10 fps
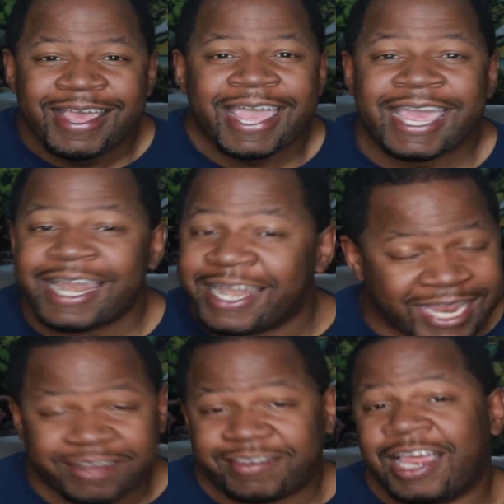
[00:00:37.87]

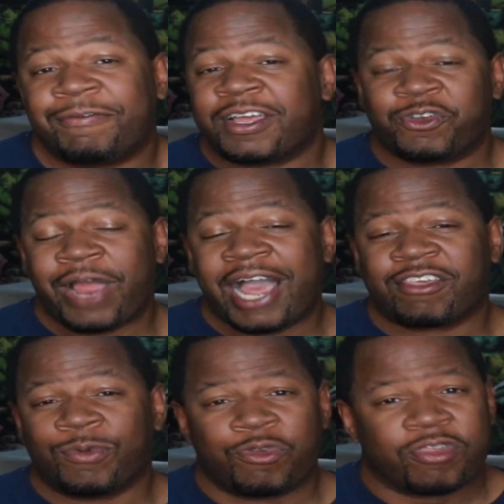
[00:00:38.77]
And it's never
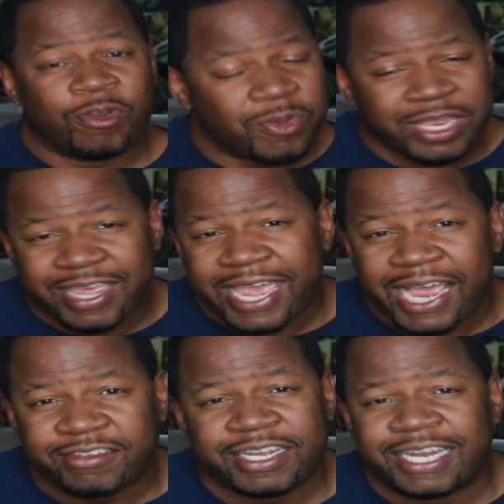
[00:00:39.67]
contractual. So you can
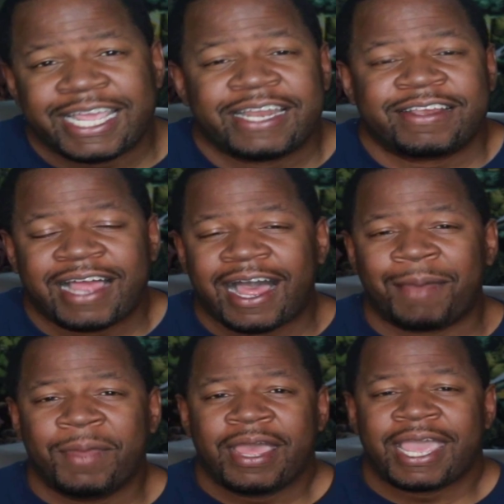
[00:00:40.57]
cancel it at any
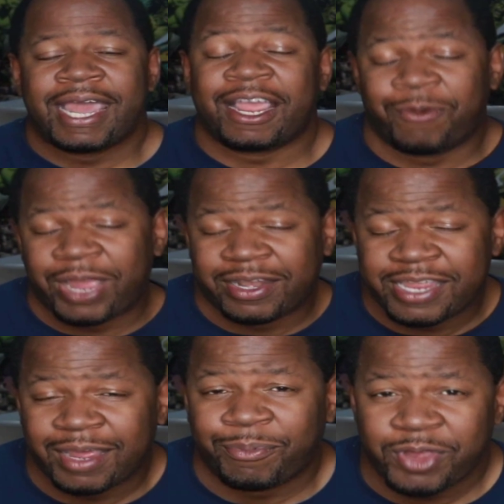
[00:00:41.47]
time. And I
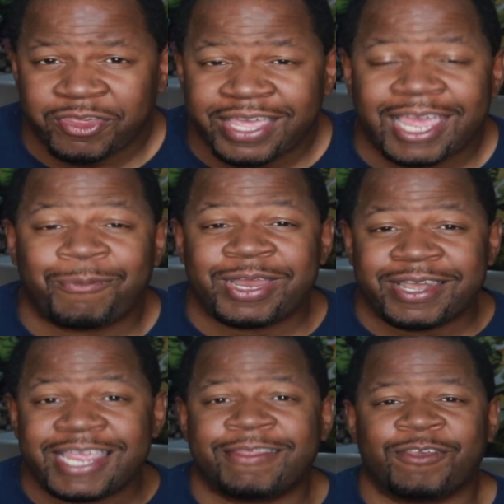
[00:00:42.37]
greatly appreciate and we
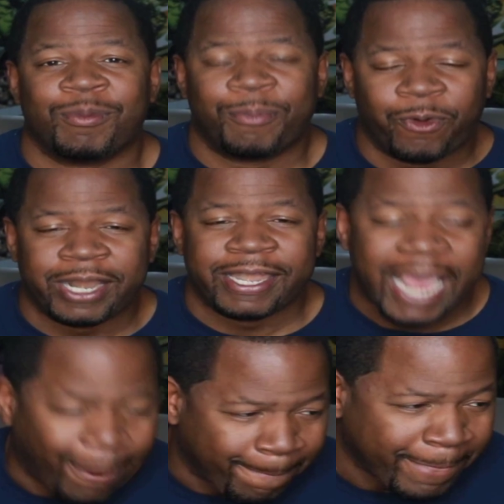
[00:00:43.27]
need need the support.
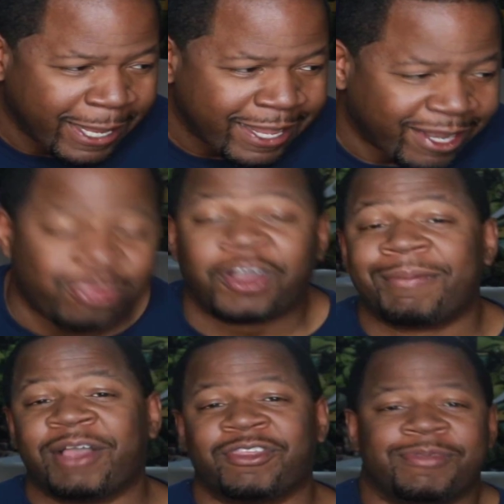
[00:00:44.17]
Now, let's talk
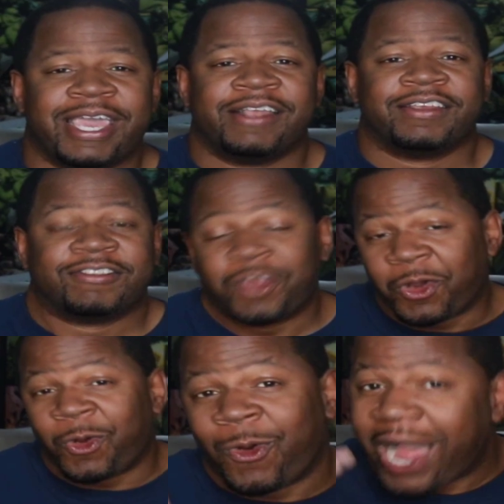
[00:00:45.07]
about some changes.
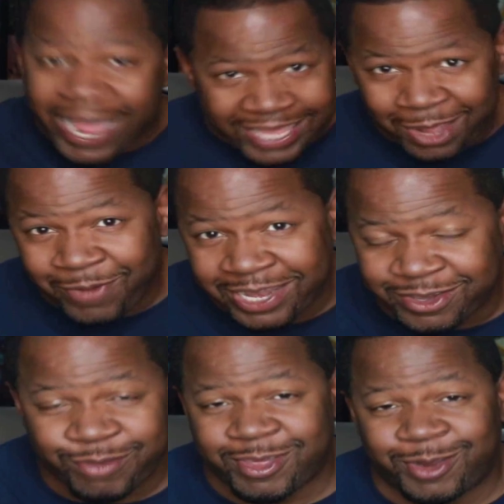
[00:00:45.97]
So I can't wait
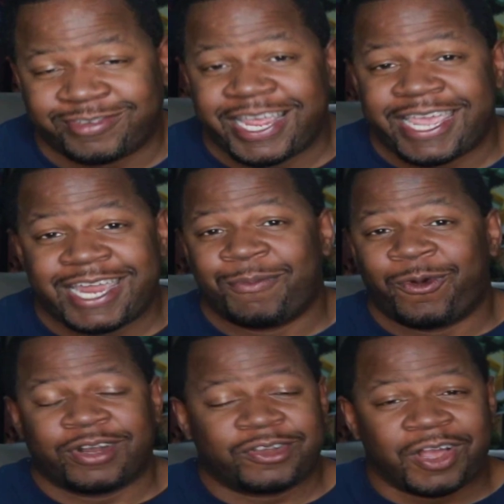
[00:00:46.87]
until Thursday
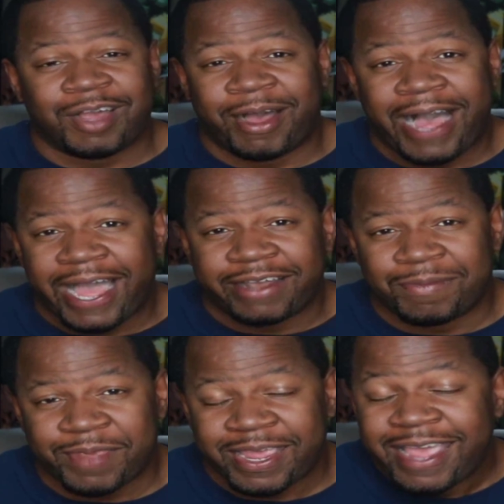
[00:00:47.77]
anymore to talk about
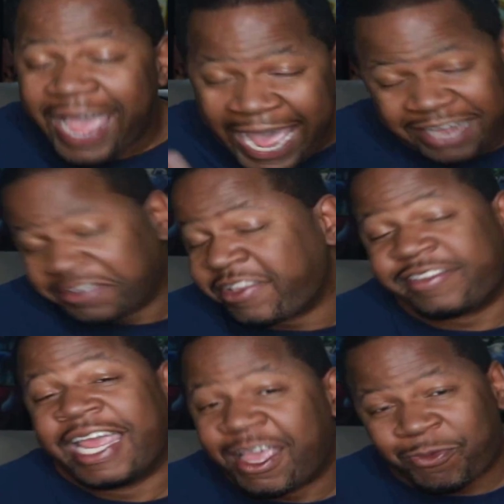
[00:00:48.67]
ITB. As it
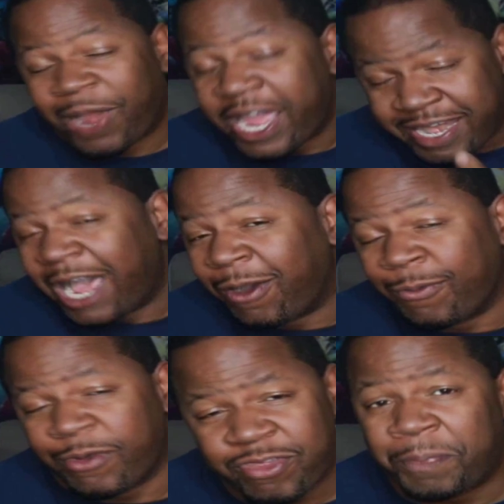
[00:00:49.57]
stands right now,
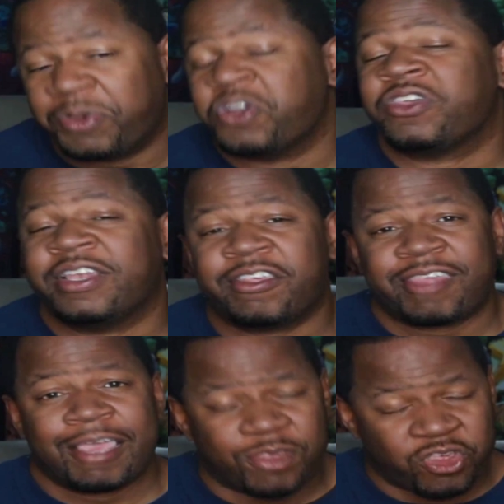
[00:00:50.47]
and we're still pushing to
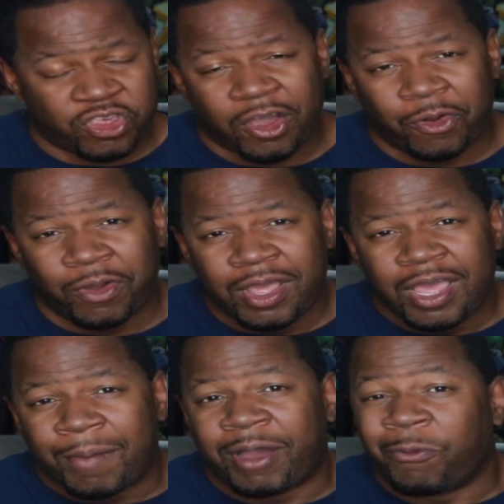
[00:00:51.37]
save the show,
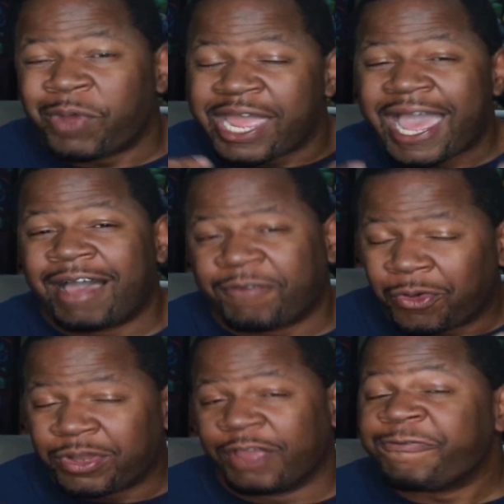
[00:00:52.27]
but we have
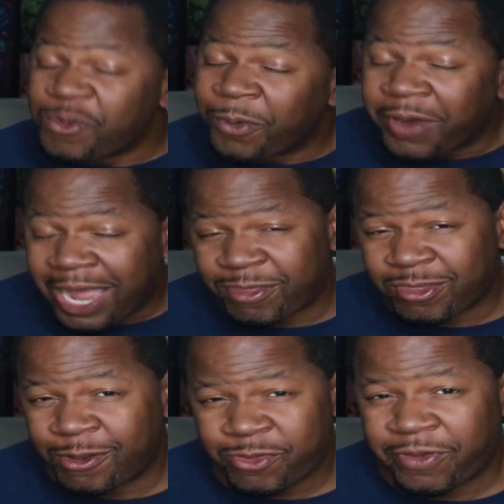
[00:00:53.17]
only a few more
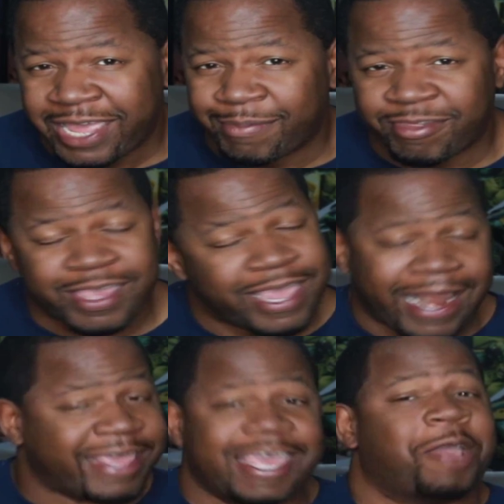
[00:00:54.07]
episodes on AMC,
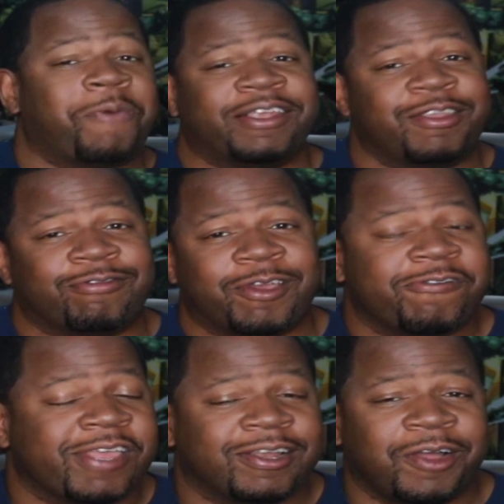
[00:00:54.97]
and I can't wait until
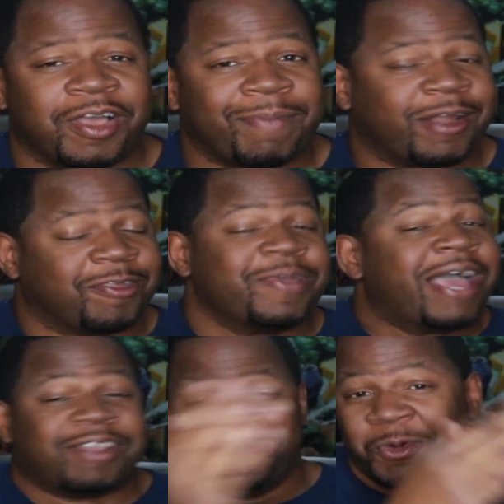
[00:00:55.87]
Thursday to talk about it. So we
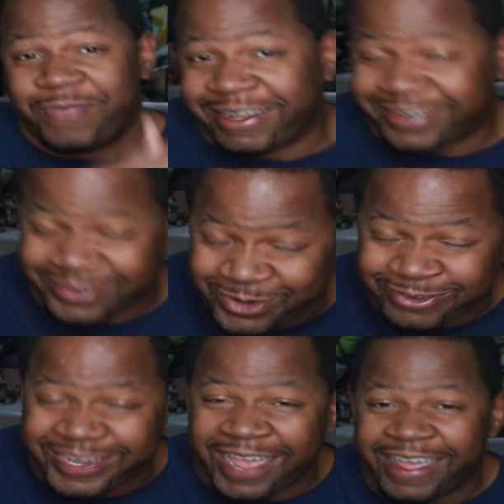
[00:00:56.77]
have to move that to
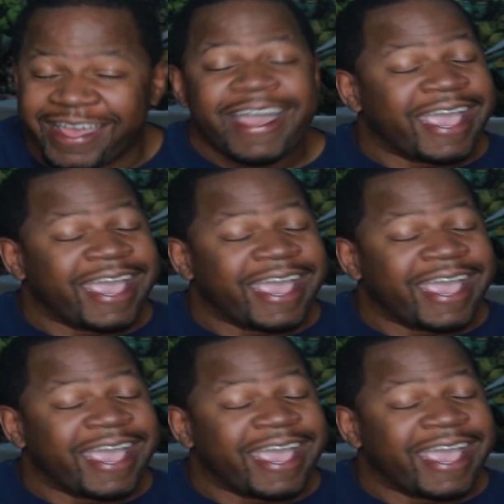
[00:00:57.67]
Tuesday.